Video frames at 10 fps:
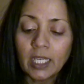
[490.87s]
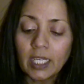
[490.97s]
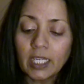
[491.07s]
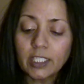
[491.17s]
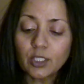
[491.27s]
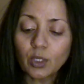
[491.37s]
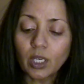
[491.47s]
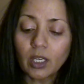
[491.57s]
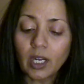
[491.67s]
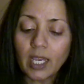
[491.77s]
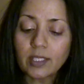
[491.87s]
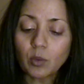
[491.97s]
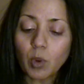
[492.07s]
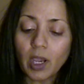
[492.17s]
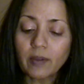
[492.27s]
He took her as a
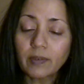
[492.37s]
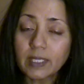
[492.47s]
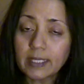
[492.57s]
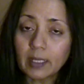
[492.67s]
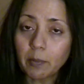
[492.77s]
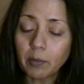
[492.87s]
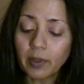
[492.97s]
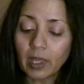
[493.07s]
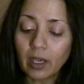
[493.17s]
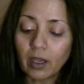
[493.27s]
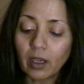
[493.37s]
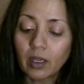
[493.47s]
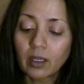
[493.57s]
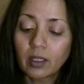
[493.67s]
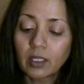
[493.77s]
wife and slept with her.
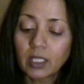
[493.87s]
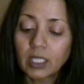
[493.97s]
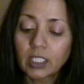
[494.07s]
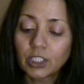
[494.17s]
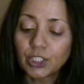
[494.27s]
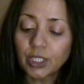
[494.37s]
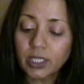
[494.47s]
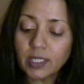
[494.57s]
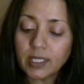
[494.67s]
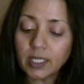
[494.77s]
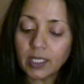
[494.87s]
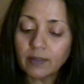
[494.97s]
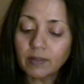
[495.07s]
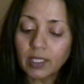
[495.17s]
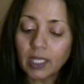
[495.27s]
She
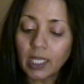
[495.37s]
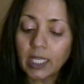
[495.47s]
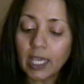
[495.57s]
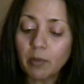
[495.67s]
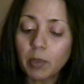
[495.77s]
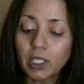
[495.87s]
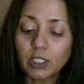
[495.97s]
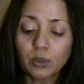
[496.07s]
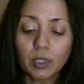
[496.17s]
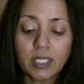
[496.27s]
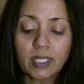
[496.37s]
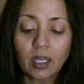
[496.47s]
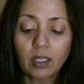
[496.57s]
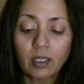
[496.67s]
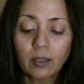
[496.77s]
conceived and gave birth to a
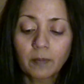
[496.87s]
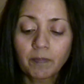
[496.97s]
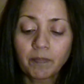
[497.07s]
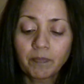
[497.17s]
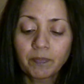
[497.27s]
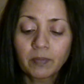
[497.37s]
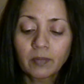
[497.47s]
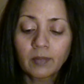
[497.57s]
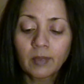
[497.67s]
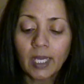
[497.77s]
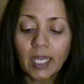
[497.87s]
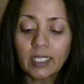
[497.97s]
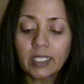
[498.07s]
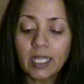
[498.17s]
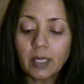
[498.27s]
son, and
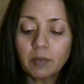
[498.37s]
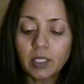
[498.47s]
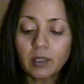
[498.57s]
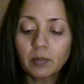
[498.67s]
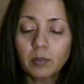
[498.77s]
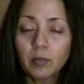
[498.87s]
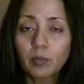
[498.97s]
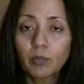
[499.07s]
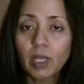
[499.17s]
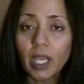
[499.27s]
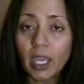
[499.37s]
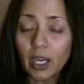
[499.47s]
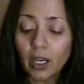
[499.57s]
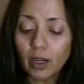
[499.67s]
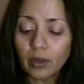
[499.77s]
he named him
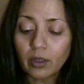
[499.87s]
Er.